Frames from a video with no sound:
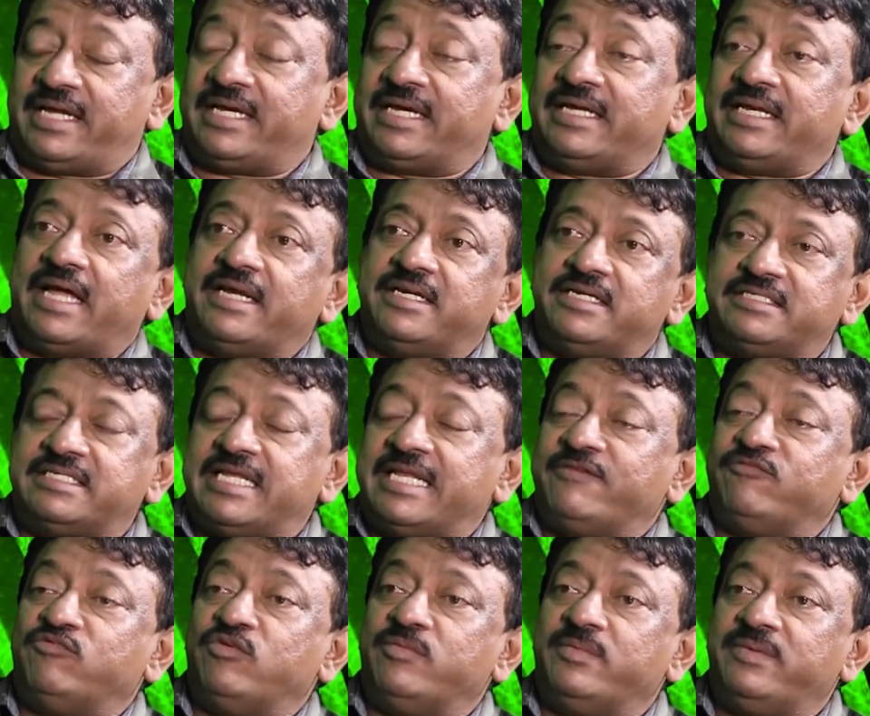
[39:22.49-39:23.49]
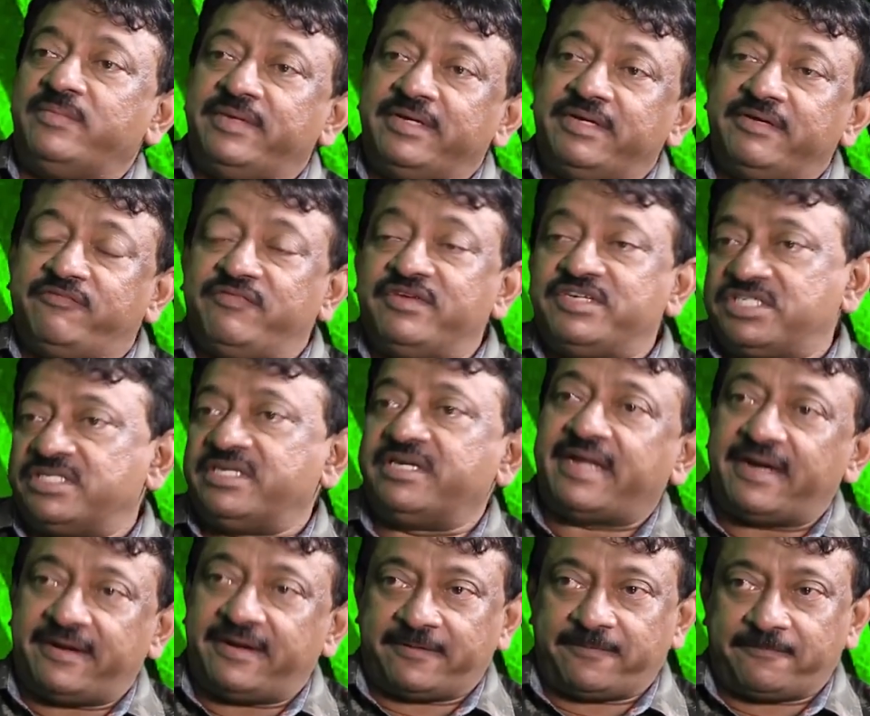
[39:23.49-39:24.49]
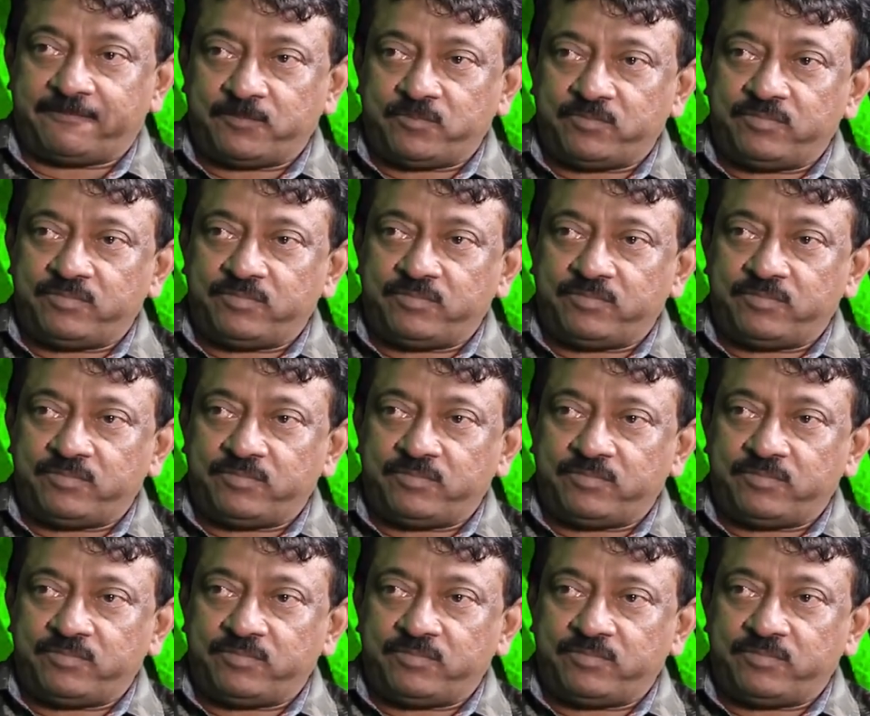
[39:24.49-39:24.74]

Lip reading: I can understand a woman being a fiction writer,